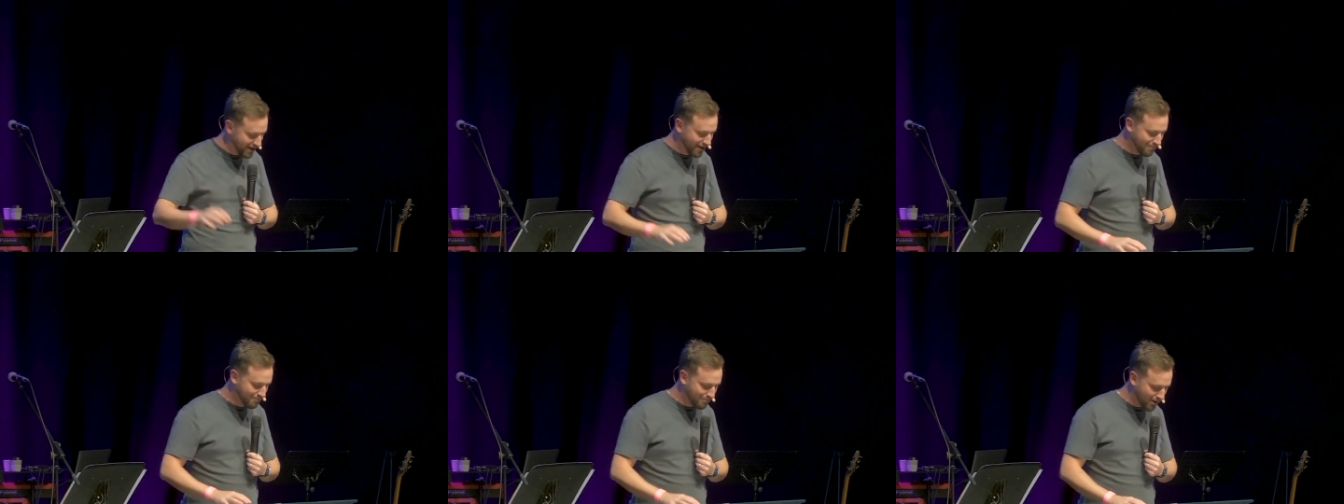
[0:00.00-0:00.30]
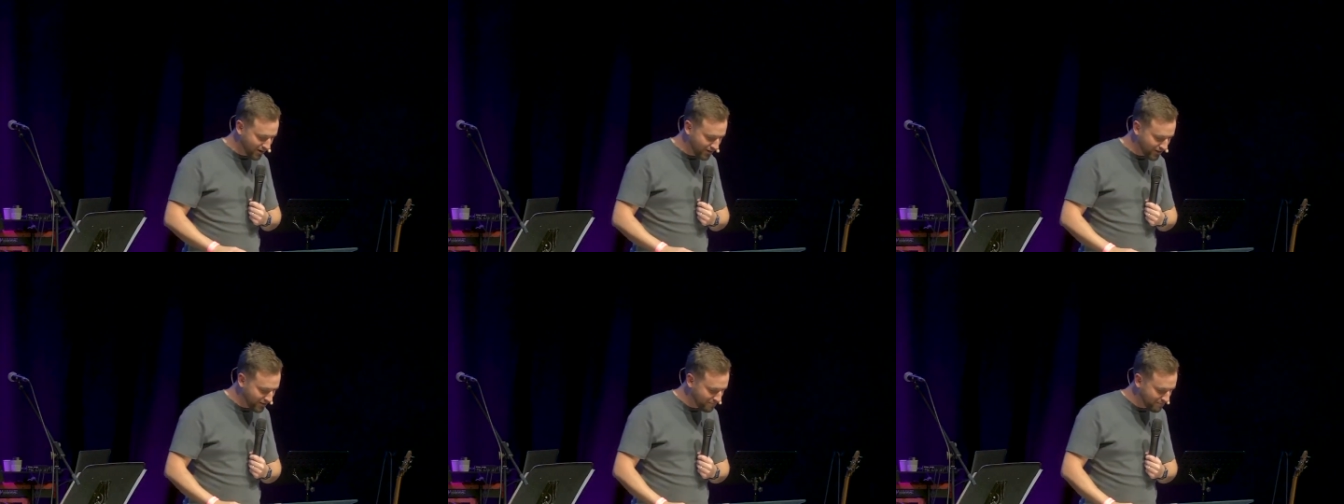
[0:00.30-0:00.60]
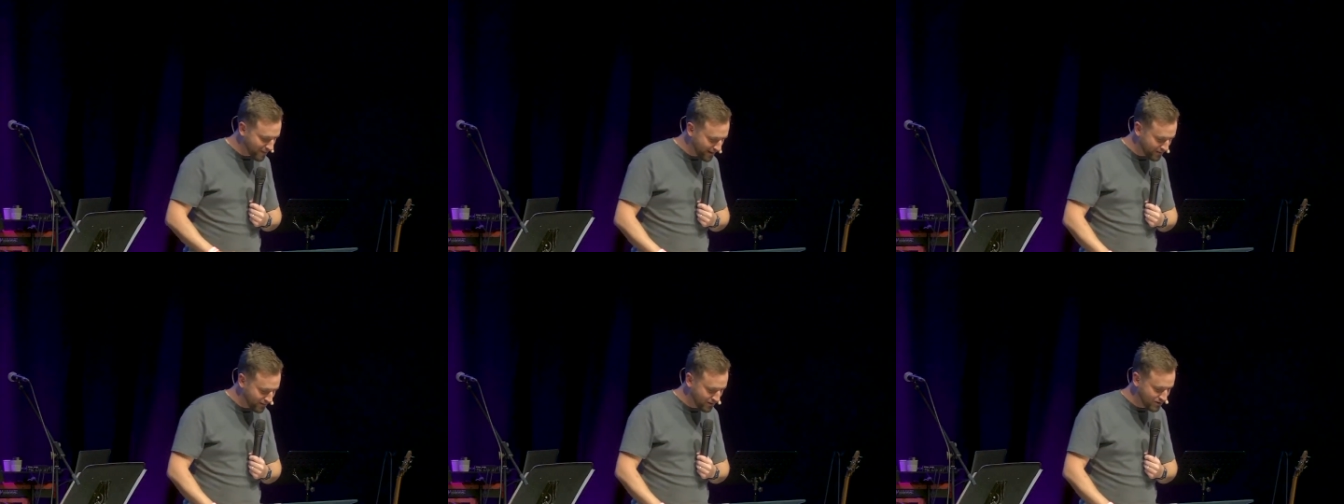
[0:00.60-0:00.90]
Mark and
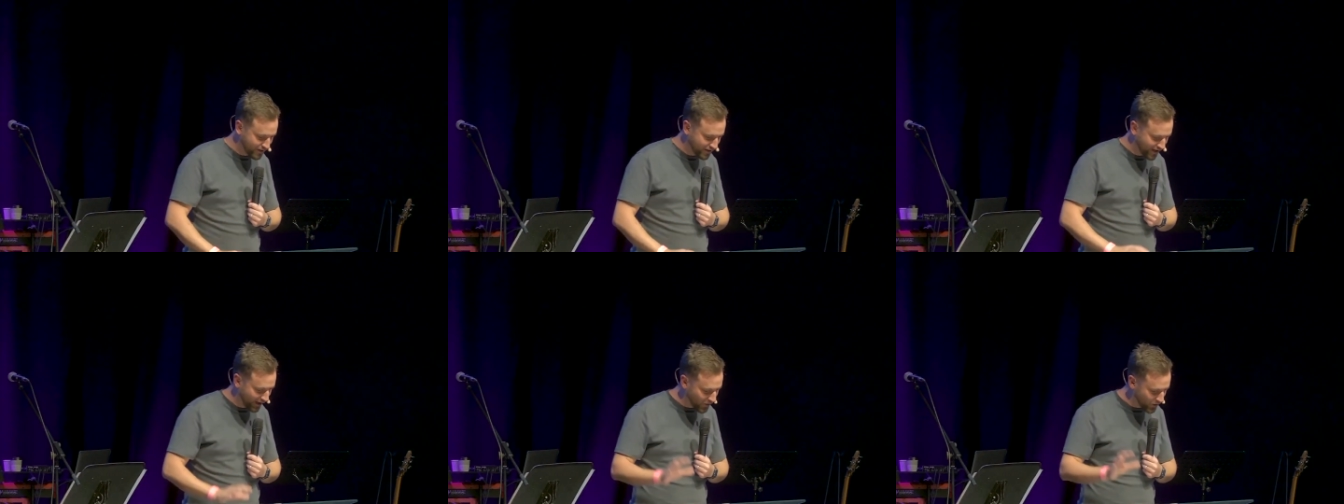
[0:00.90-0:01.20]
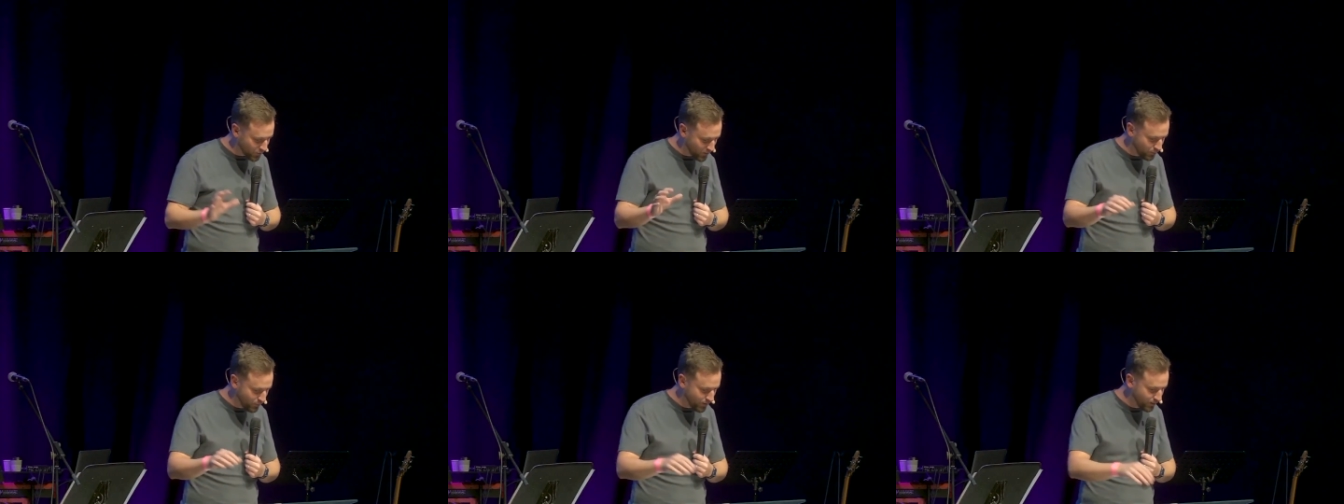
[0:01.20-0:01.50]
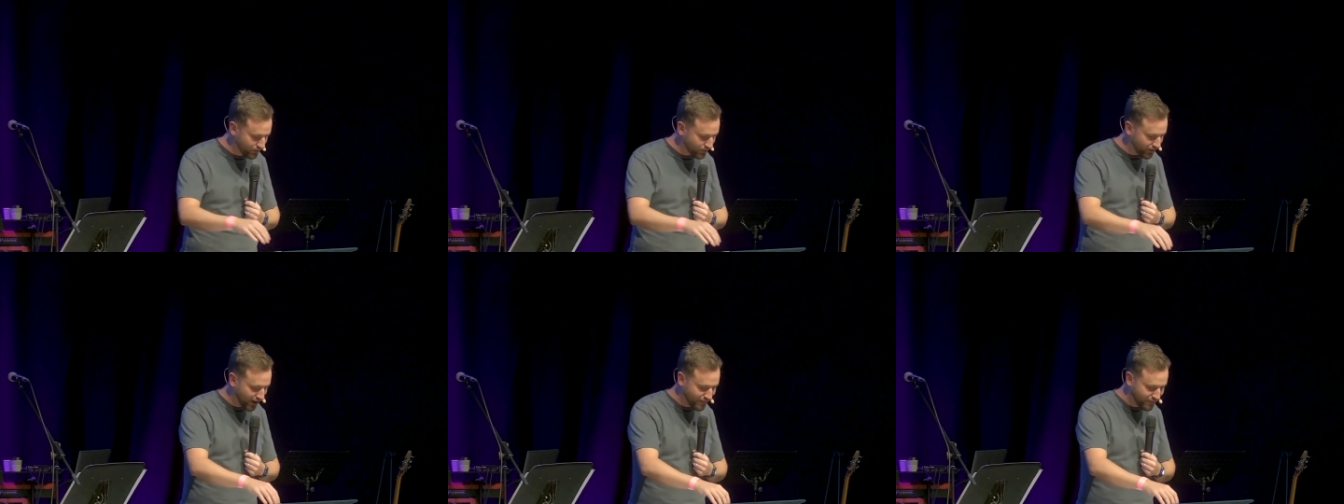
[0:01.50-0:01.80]
Matthew's accounts we will
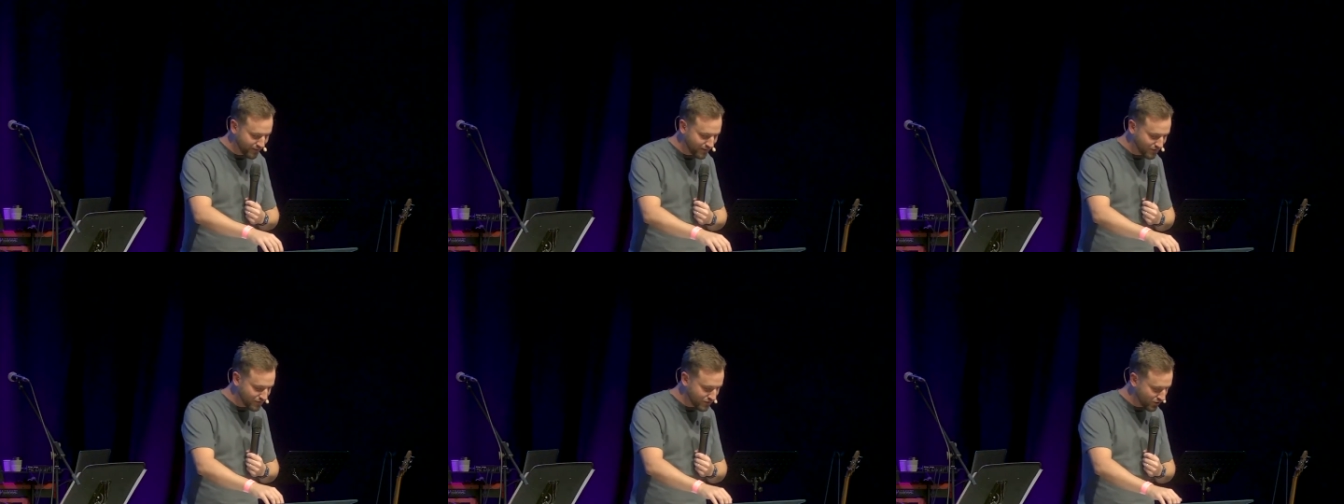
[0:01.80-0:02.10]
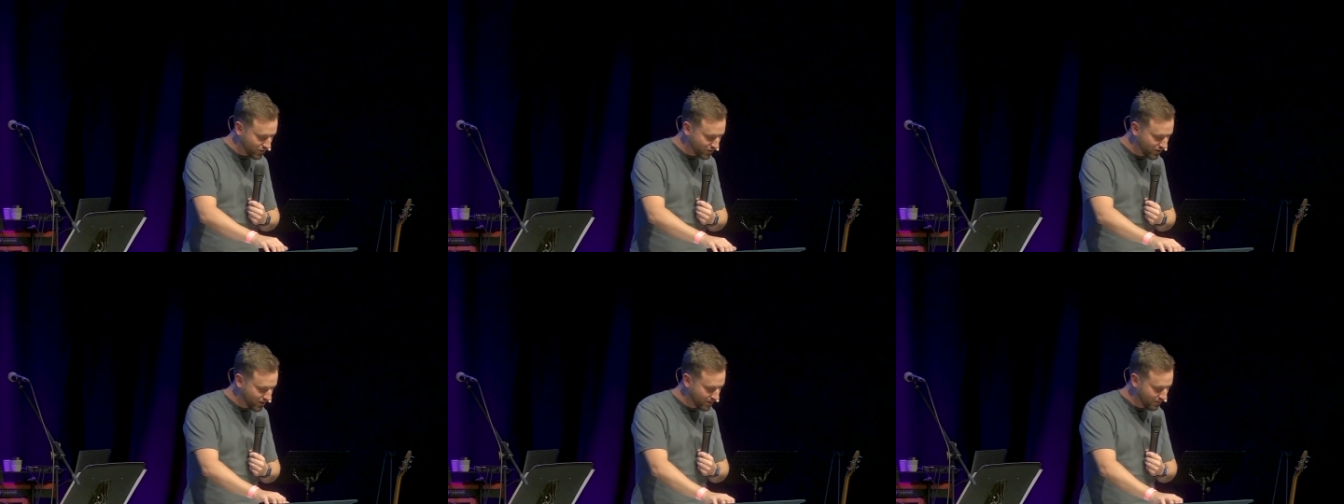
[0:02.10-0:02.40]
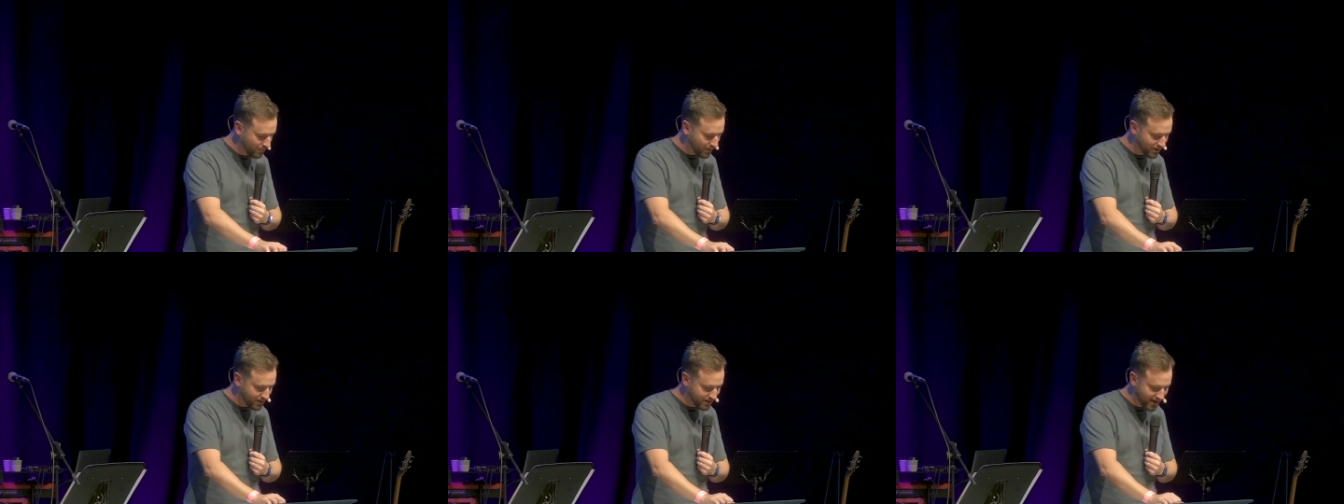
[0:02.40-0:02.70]
dive into
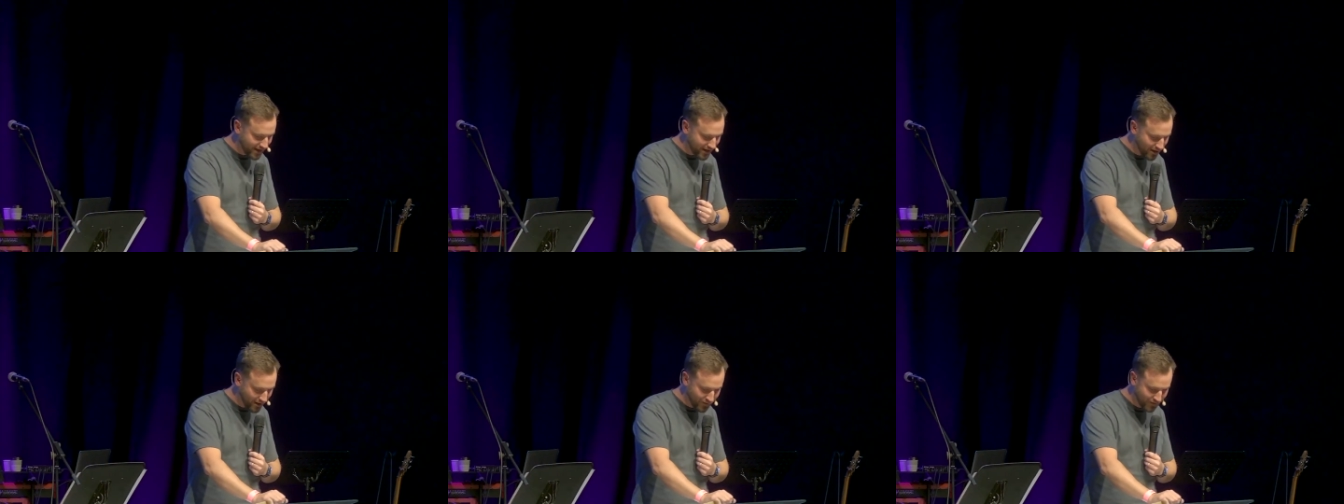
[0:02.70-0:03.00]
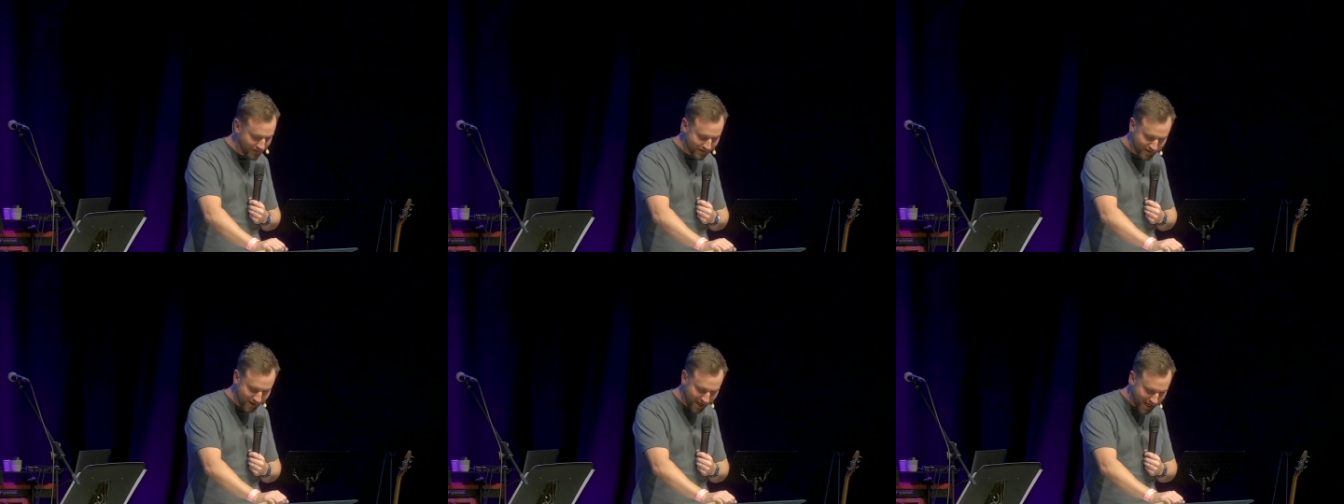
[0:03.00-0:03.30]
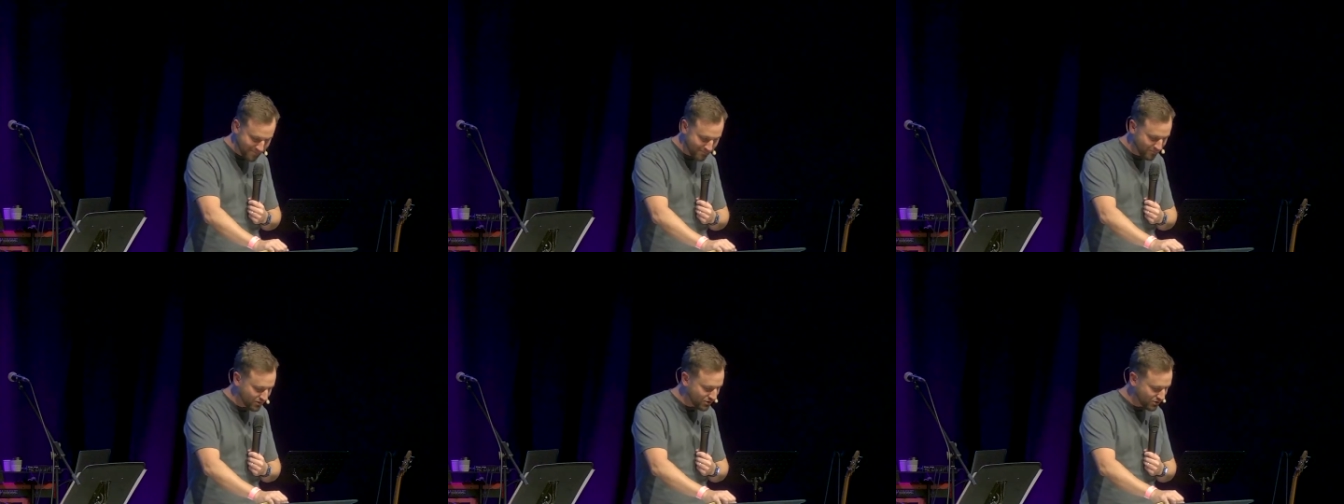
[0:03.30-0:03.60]
because they are the
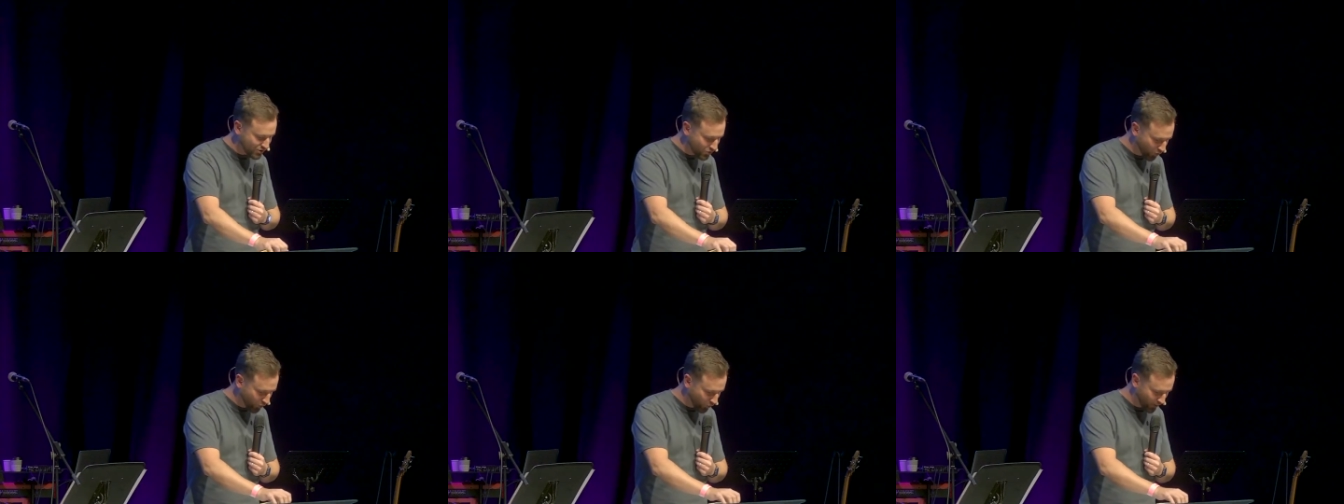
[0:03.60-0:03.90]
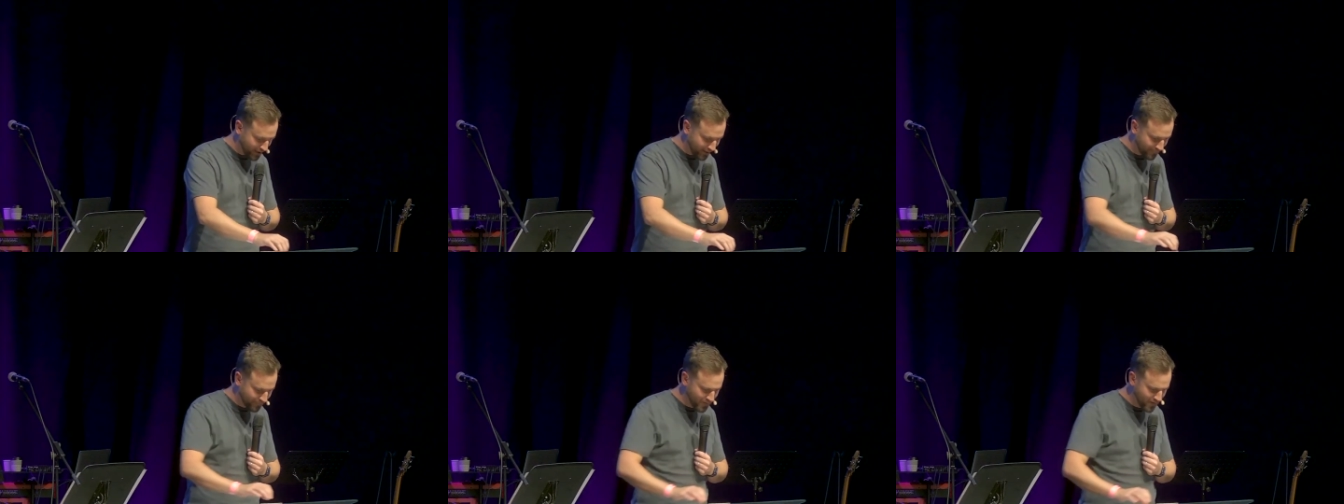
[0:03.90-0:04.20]
same story.